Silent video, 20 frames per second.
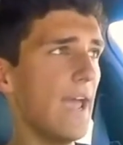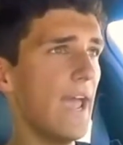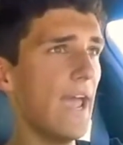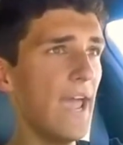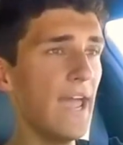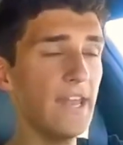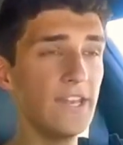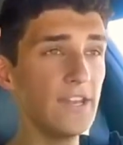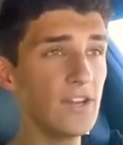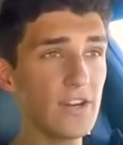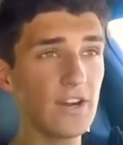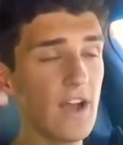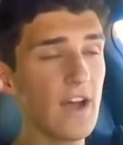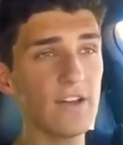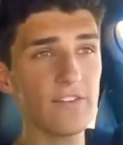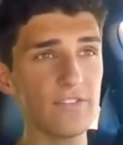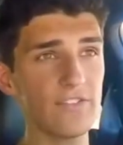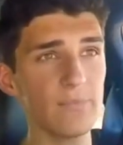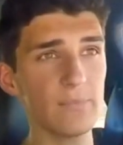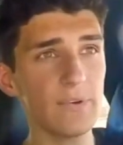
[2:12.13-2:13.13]
and your
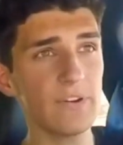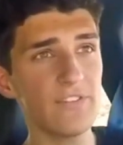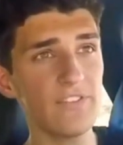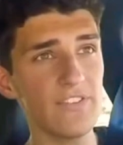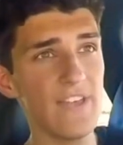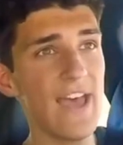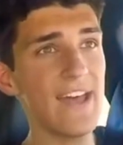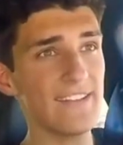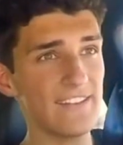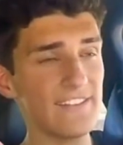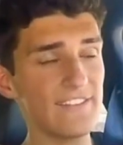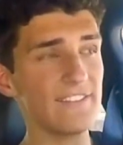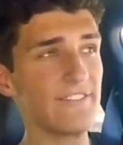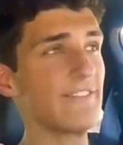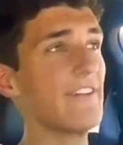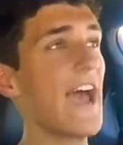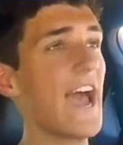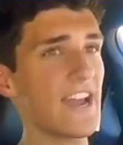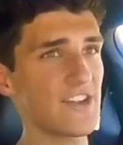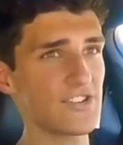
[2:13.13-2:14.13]
customer
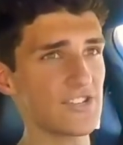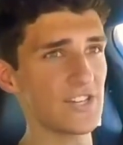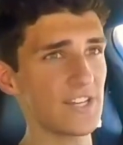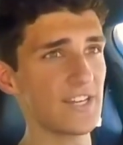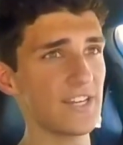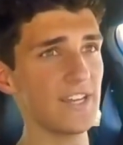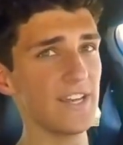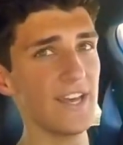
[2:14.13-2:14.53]
satisfaction.